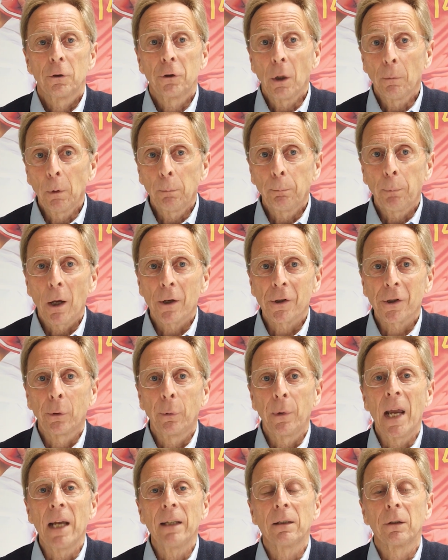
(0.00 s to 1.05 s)
Double Pass
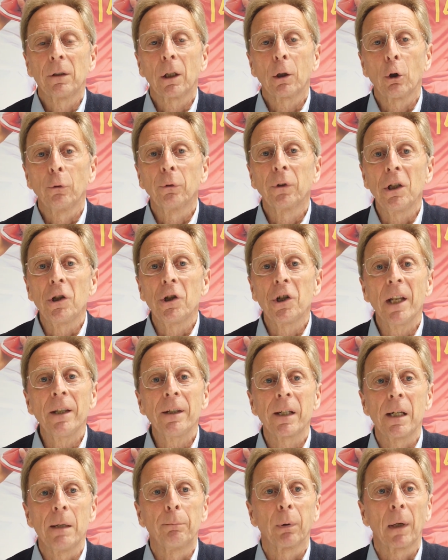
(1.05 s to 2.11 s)
created a
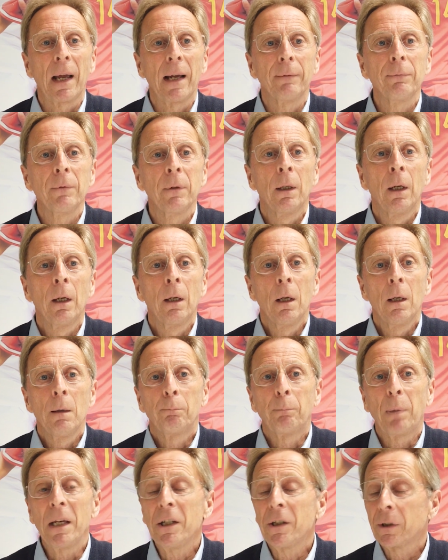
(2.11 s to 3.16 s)
contingency plan
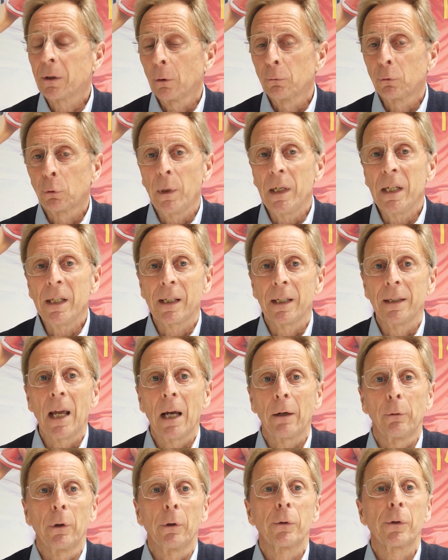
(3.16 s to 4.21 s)
based on 3
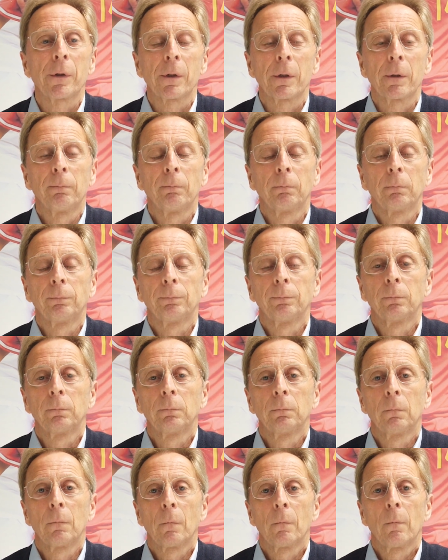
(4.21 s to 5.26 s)
scenarios.
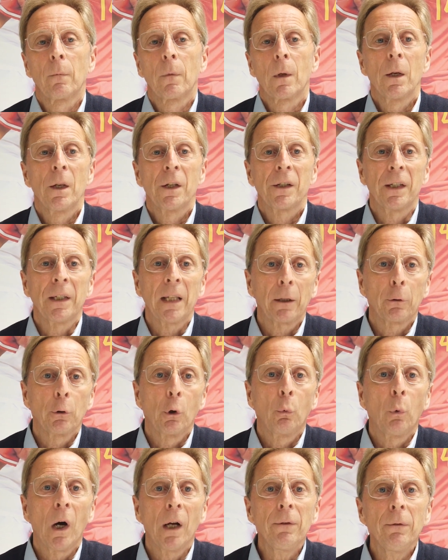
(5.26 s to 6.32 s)

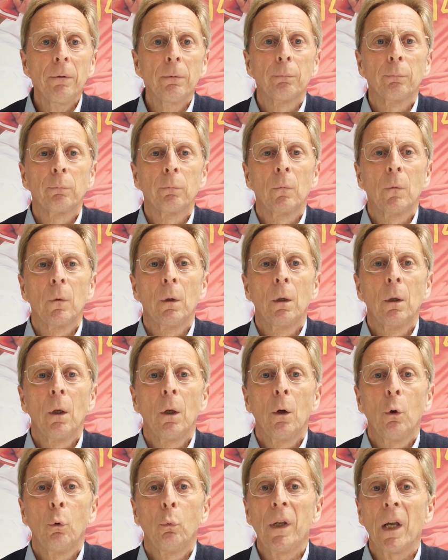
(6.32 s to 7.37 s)
Scenario 1,
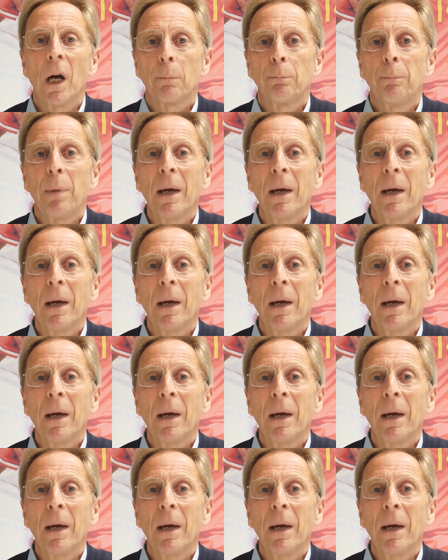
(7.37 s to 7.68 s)
we are